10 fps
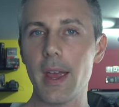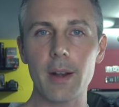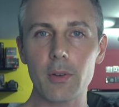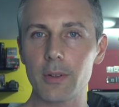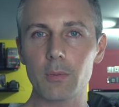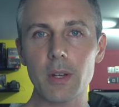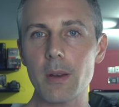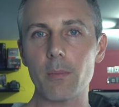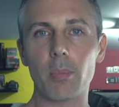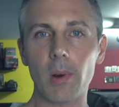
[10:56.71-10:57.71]
And of course, we
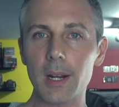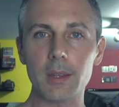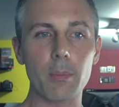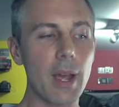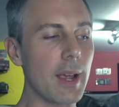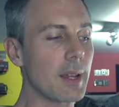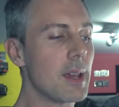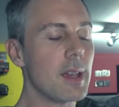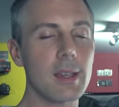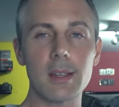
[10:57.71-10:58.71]
didn't break the bank
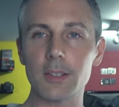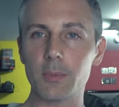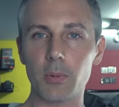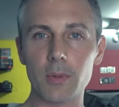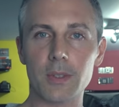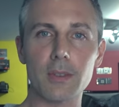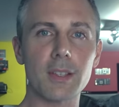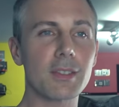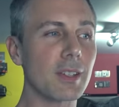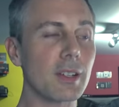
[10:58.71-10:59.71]
in sprucing
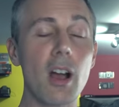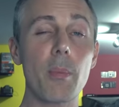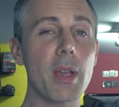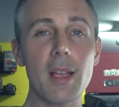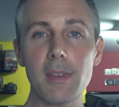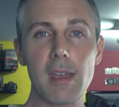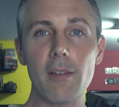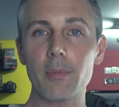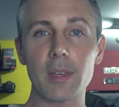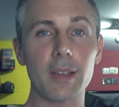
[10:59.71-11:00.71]
this thing up and the
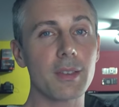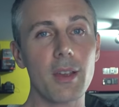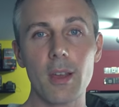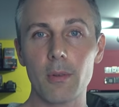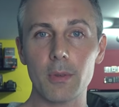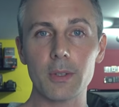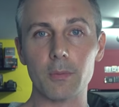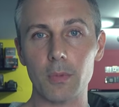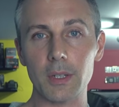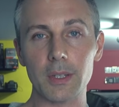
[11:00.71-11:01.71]
FPS was
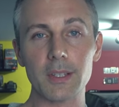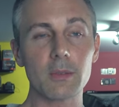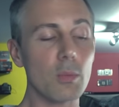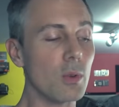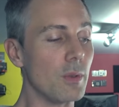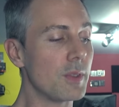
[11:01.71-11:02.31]
really smooth.